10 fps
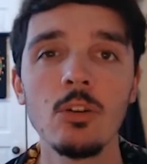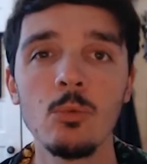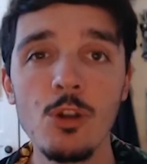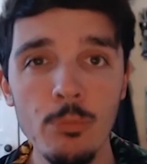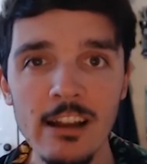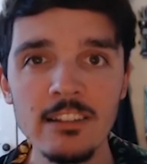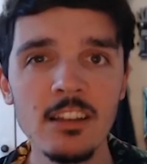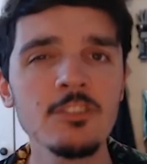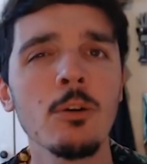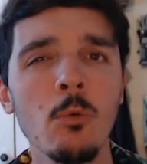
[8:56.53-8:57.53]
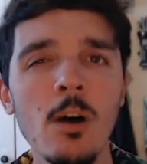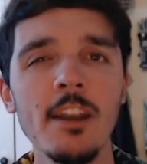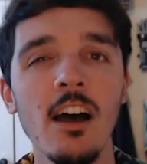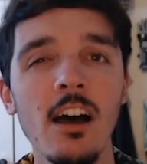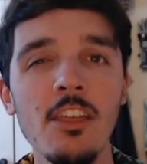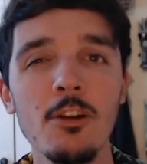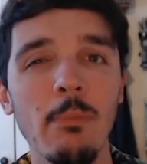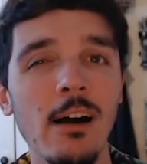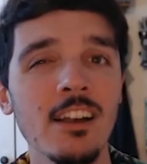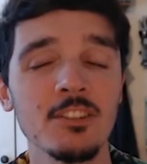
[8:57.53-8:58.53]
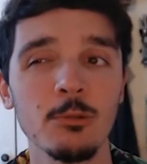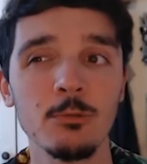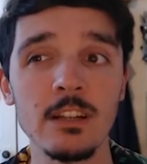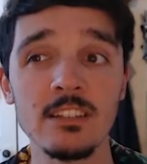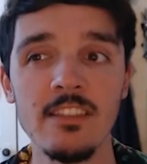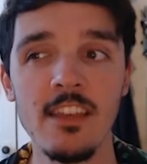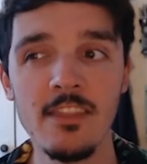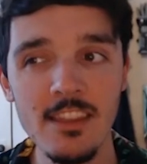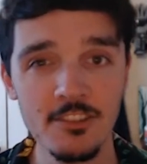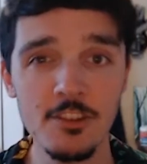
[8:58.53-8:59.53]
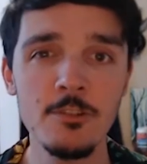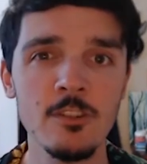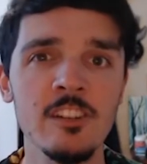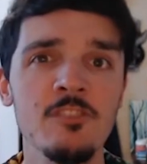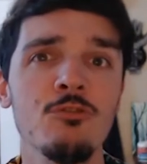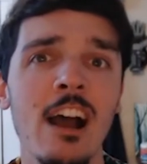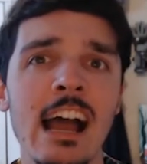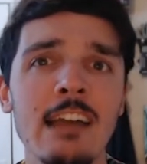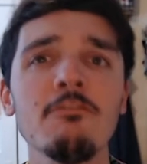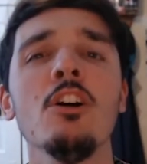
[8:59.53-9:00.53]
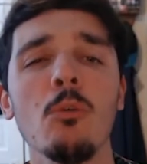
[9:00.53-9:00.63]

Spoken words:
Which brings us to one other possible reason that this unionist drive